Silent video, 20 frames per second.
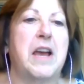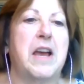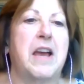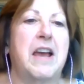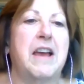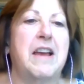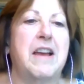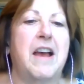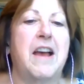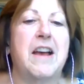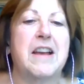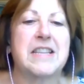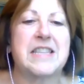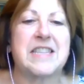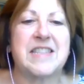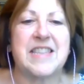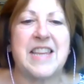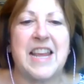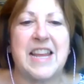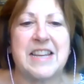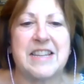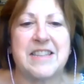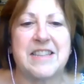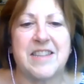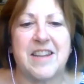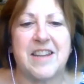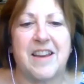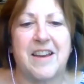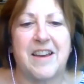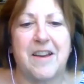a
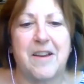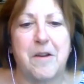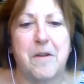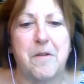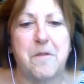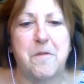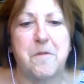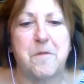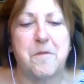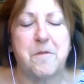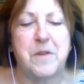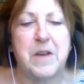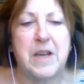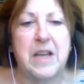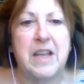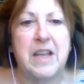sense of